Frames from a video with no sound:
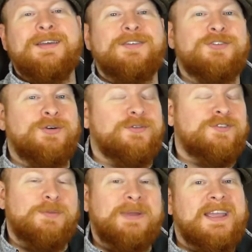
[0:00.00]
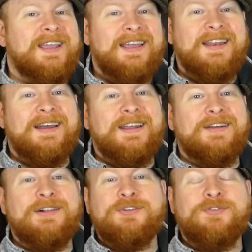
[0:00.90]
So if you're paying
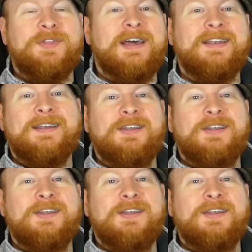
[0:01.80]
$89 for that,